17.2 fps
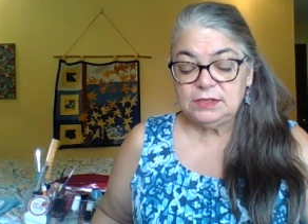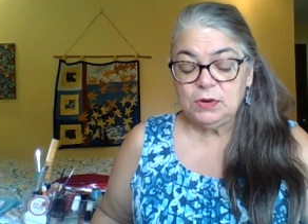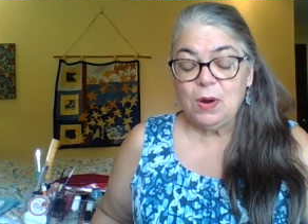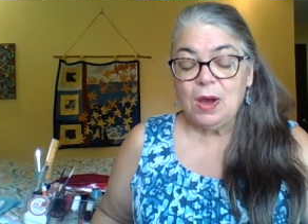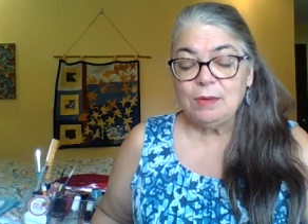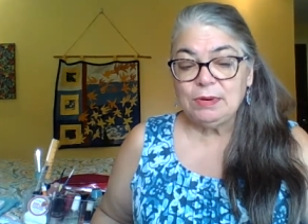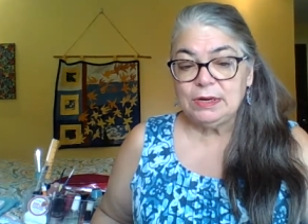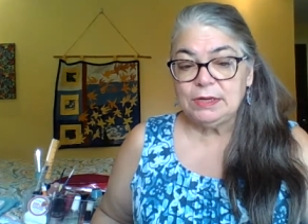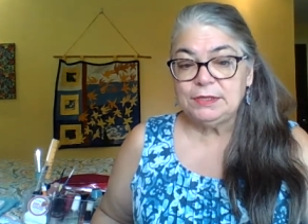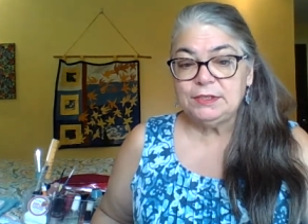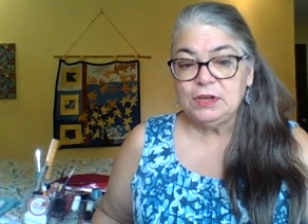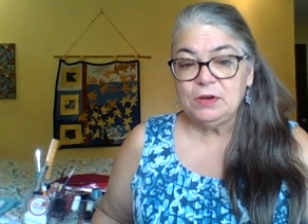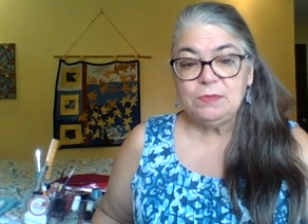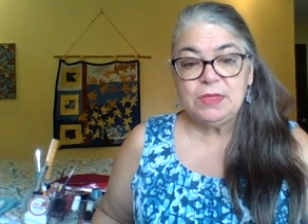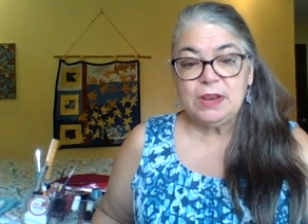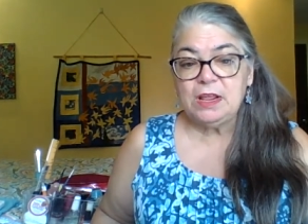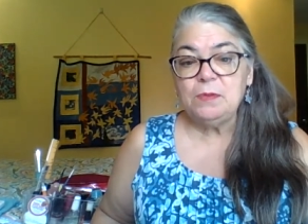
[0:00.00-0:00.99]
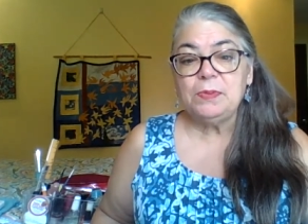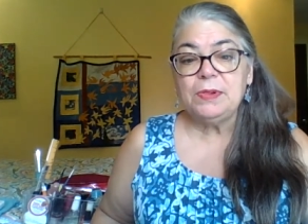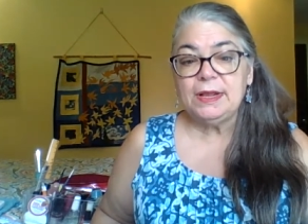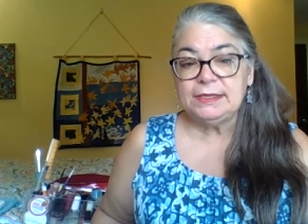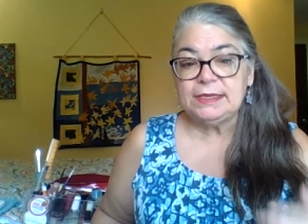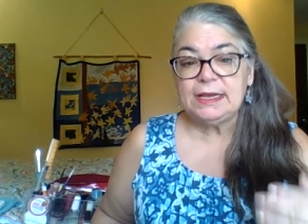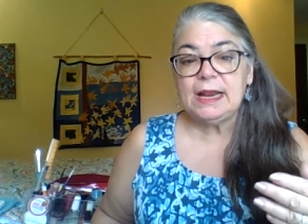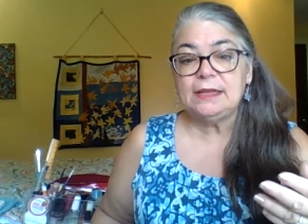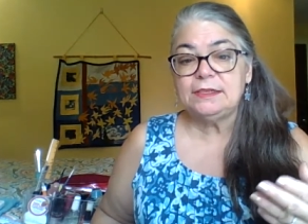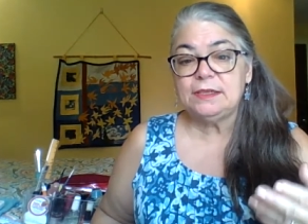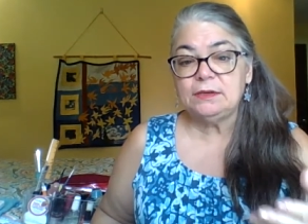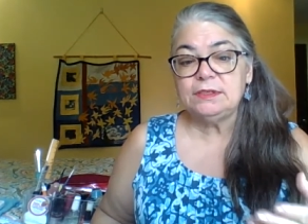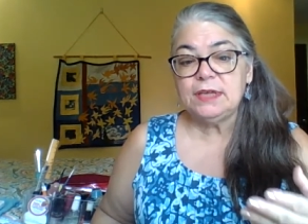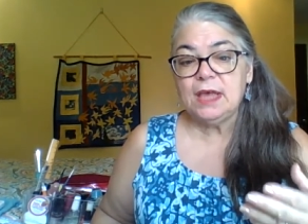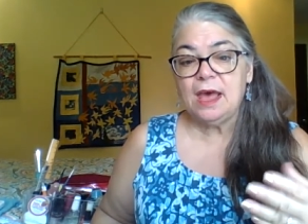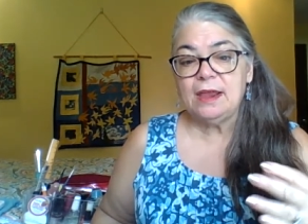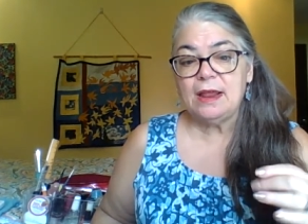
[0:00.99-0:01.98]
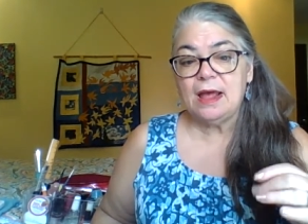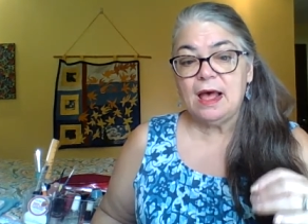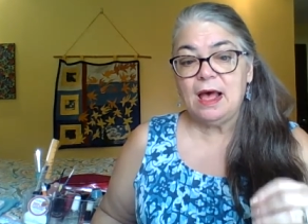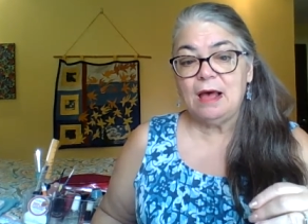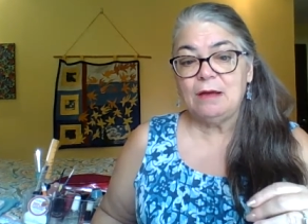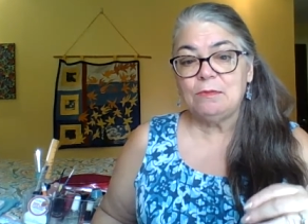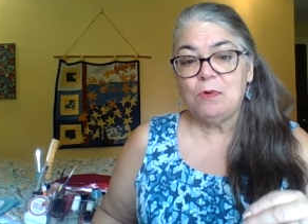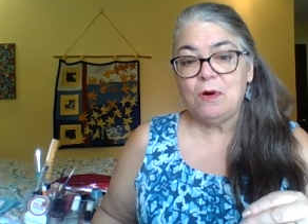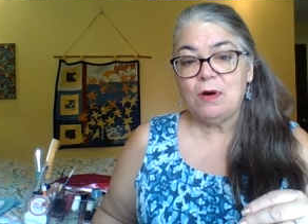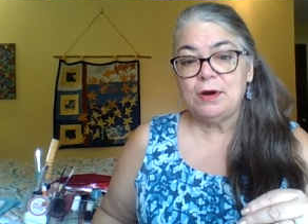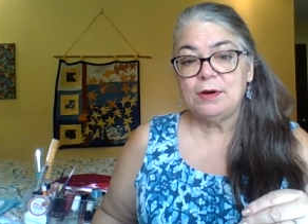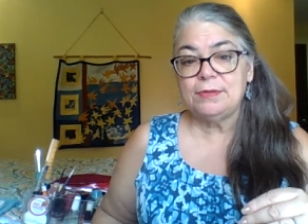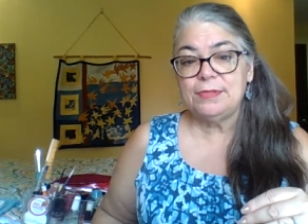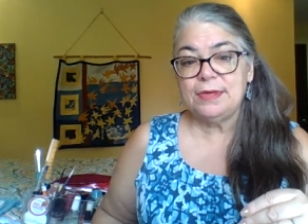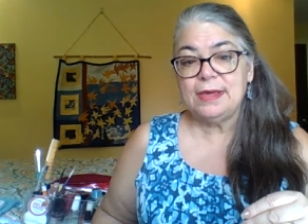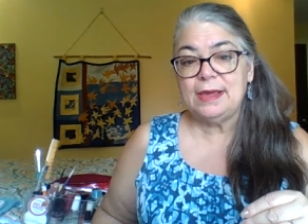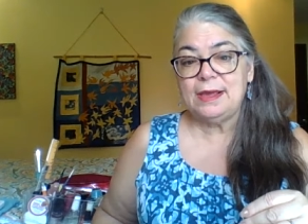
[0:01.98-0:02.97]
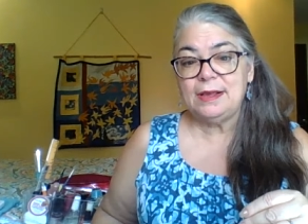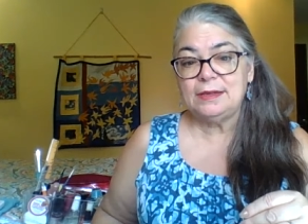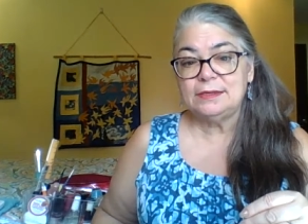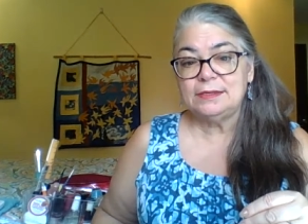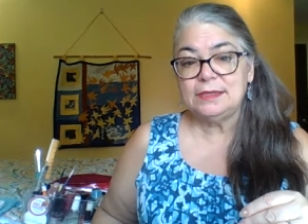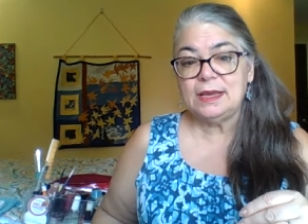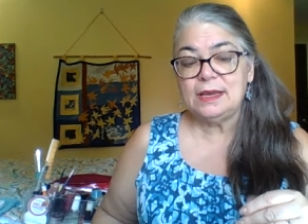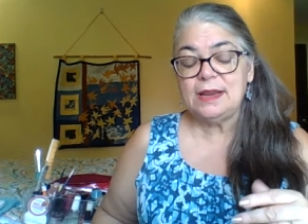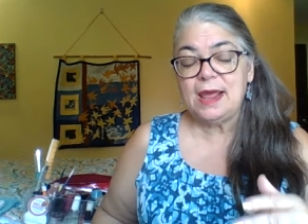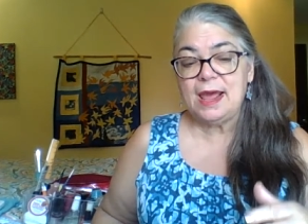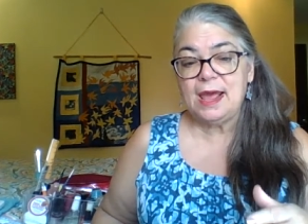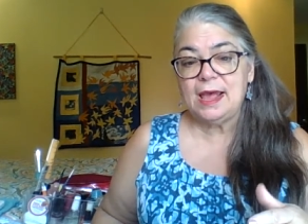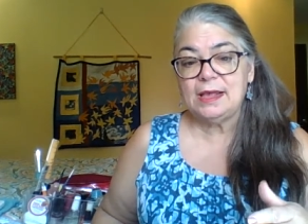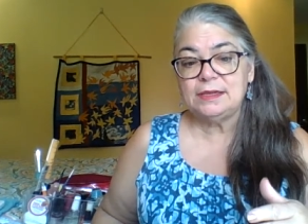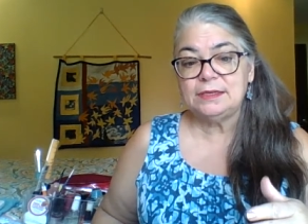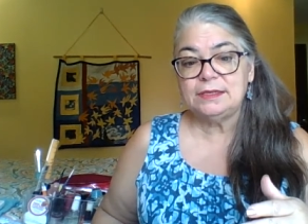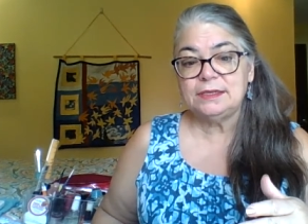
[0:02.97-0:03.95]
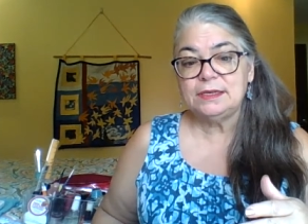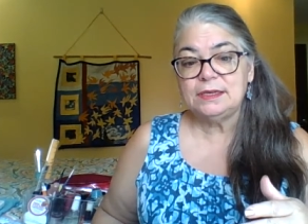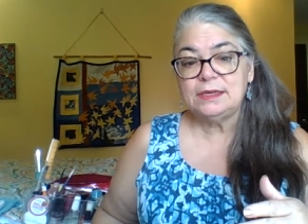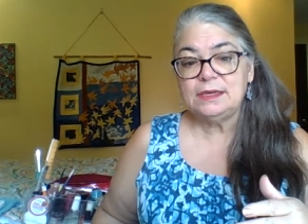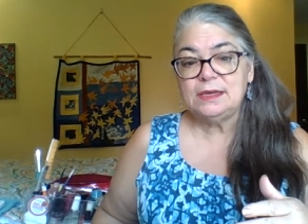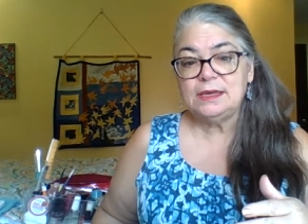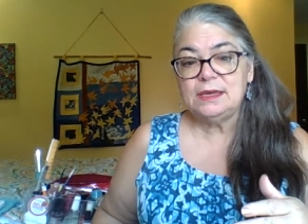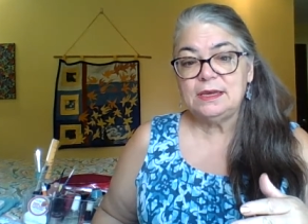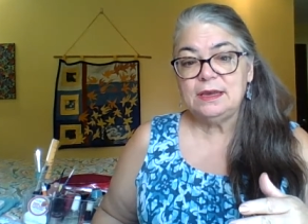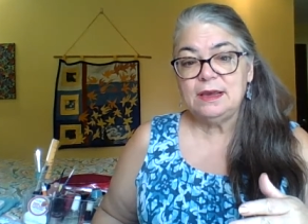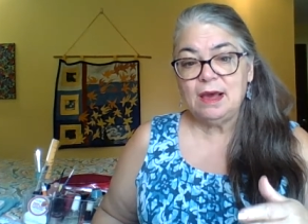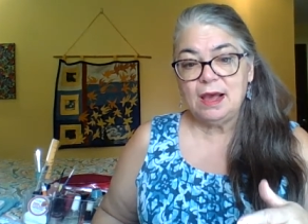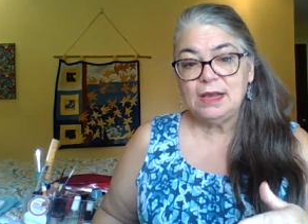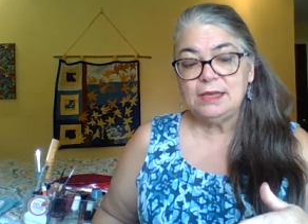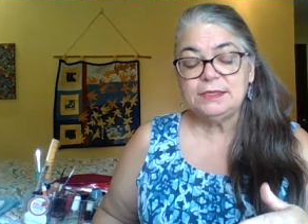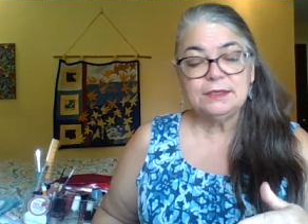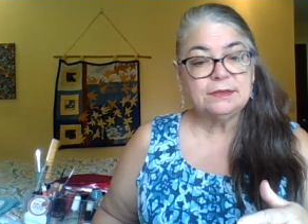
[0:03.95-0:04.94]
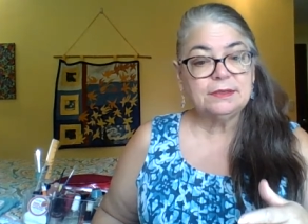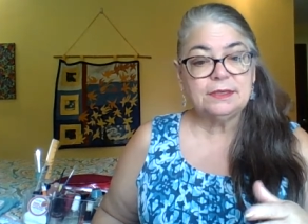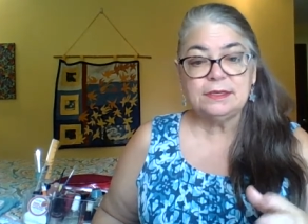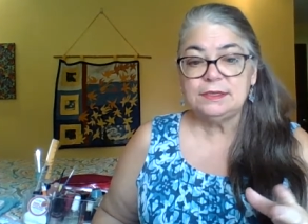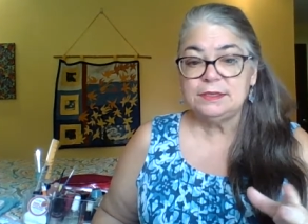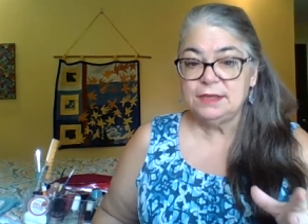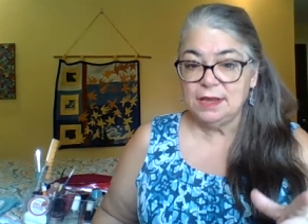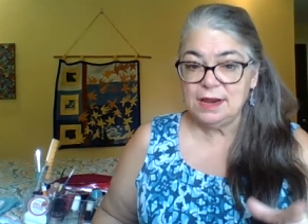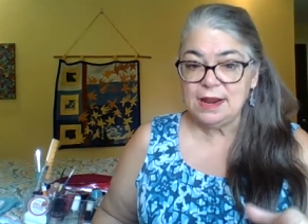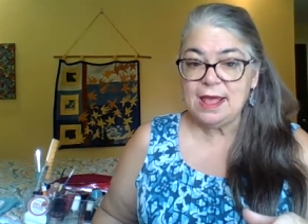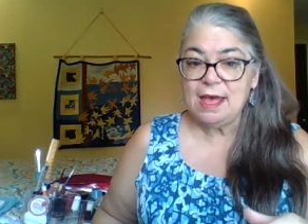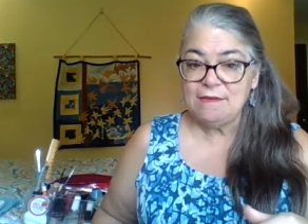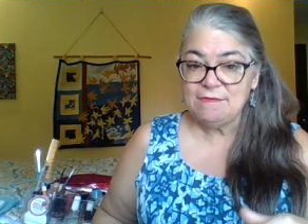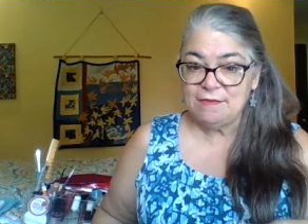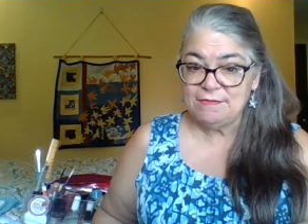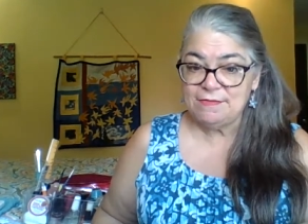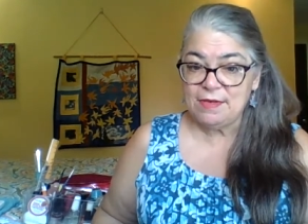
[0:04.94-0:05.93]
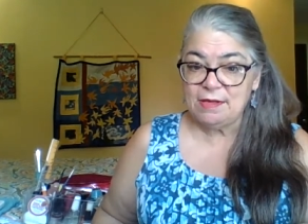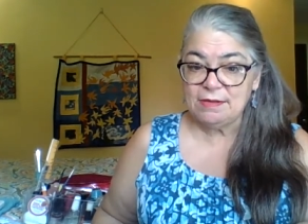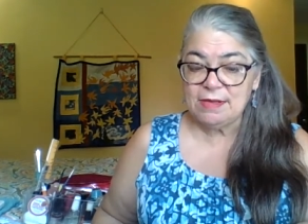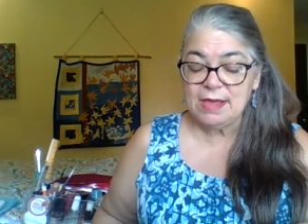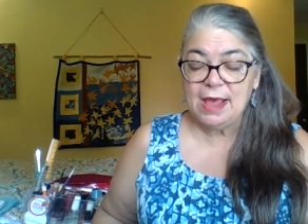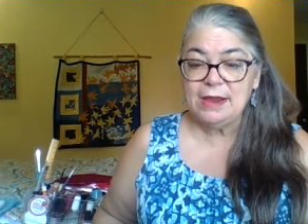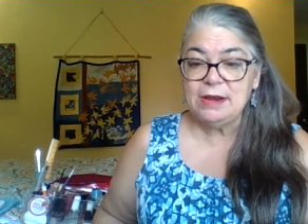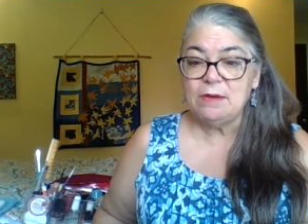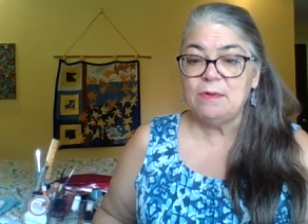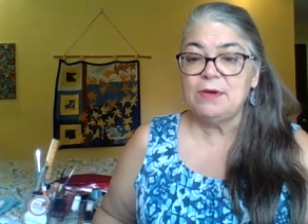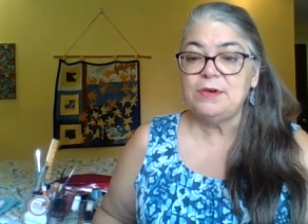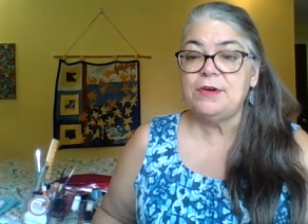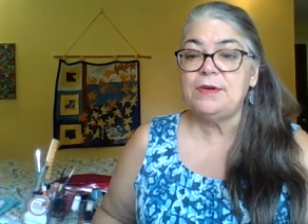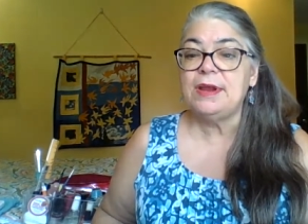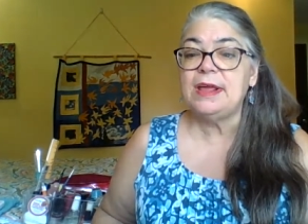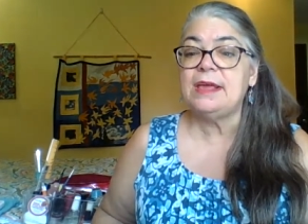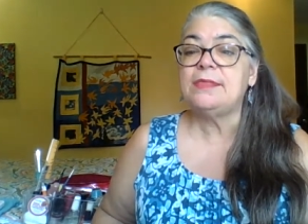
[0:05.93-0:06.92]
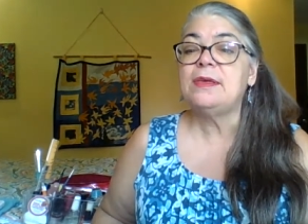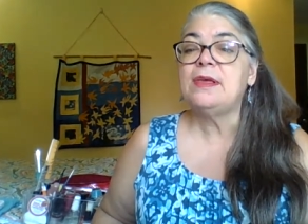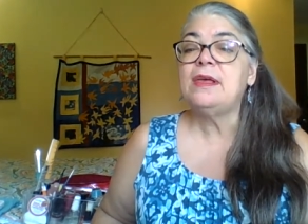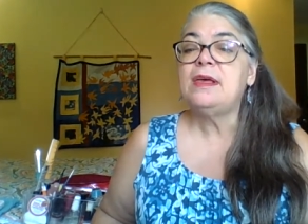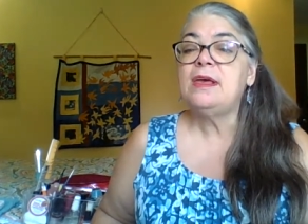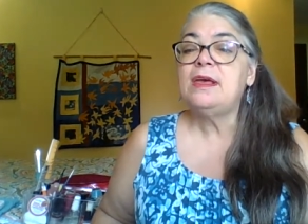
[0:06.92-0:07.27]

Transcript: So I would assume that any place that has those kind of hot water things and has geysers is going to have a volcano underneath.